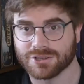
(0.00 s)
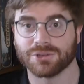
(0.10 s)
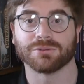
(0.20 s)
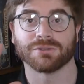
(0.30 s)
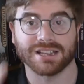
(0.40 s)

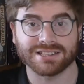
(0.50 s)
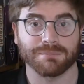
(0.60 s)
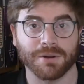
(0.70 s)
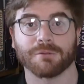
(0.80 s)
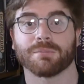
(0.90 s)
Cool. Let's
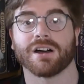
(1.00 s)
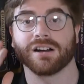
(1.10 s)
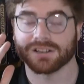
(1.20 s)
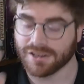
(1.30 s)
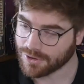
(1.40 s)
get Baron
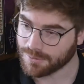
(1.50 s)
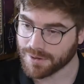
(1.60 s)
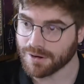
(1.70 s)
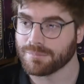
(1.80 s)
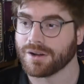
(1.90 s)
Park. I got
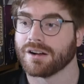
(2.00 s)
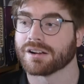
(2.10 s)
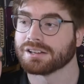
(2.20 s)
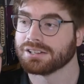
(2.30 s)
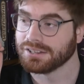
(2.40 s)
Baron
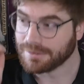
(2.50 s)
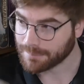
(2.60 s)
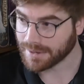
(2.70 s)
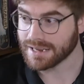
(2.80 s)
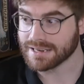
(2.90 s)
Park,
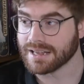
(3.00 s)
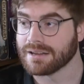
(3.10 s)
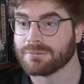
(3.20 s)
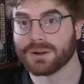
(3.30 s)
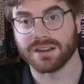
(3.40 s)
played
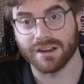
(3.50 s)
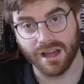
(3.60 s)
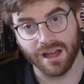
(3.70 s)
it, went,